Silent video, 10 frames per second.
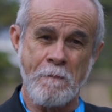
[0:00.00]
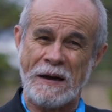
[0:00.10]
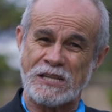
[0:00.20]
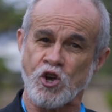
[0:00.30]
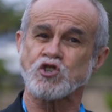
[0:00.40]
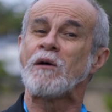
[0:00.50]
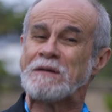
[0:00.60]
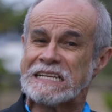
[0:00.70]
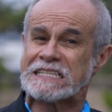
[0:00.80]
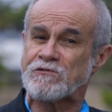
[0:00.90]
my
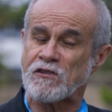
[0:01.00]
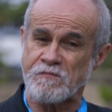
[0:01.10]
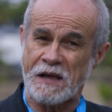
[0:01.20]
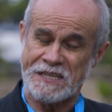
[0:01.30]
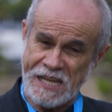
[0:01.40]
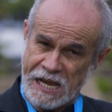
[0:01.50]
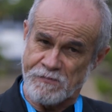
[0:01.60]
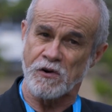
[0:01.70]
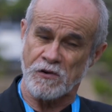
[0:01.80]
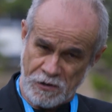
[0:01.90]
sociability with my
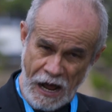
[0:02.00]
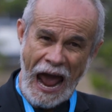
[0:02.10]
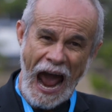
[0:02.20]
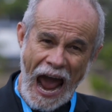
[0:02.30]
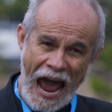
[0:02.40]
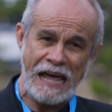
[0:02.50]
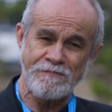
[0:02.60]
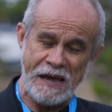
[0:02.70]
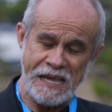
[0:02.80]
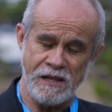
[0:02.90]
neighbor
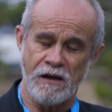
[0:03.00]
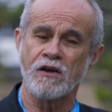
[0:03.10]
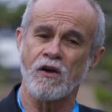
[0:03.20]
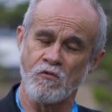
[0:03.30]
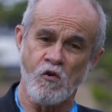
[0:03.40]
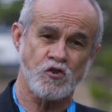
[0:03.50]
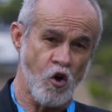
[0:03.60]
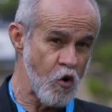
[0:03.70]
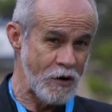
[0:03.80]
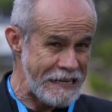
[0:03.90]
and my uh, work
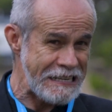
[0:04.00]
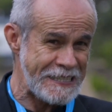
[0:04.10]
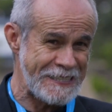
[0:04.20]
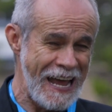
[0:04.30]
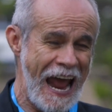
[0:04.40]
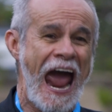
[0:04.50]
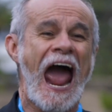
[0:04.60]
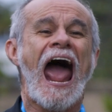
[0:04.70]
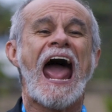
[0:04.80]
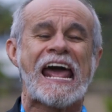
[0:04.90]
colleagues,
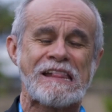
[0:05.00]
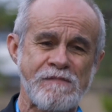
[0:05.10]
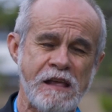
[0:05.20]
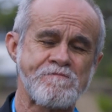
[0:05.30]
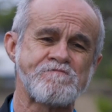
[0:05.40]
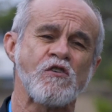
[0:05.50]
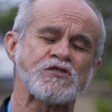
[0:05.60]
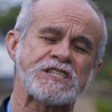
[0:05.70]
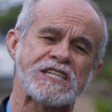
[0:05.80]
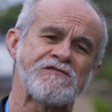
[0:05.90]
and my
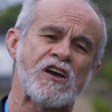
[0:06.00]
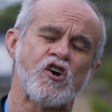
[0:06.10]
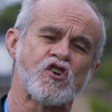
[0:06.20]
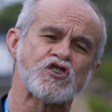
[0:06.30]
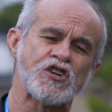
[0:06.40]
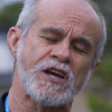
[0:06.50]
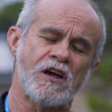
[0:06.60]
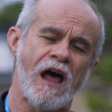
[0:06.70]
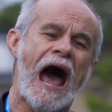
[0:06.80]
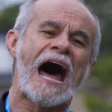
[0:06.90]
positive
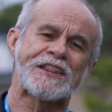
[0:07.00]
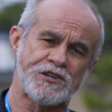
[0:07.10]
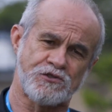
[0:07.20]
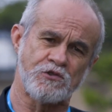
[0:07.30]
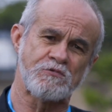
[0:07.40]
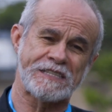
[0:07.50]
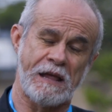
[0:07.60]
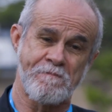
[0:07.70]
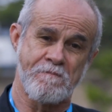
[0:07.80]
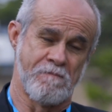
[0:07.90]
ecological attitude with
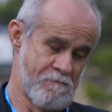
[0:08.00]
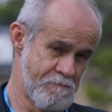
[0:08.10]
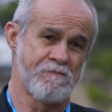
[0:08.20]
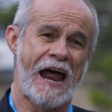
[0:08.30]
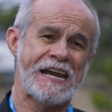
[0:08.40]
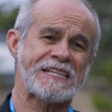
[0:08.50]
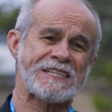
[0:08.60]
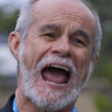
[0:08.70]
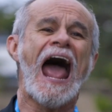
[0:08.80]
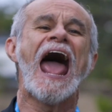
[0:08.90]
the planet
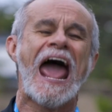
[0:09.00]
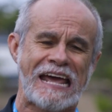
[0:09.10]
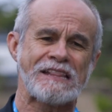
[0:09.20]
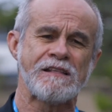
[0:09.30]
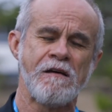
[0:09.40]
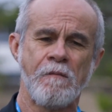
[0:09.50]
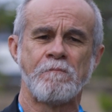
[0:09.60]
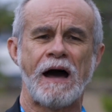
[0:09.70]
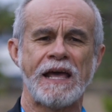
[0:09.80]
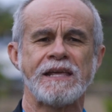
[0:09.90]
and
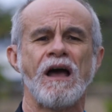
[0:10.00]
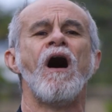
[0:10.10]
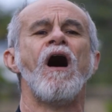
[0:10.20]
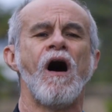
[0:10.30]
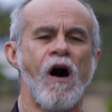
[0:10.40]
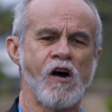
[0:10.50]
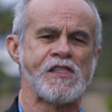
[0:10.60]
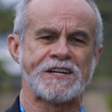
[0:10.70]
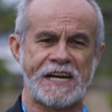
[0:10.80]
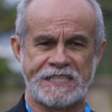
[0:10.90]
my
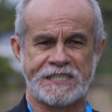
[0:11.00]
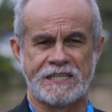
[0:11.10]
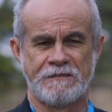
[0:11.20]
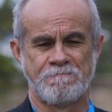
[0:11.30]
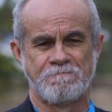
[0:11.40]
otherness.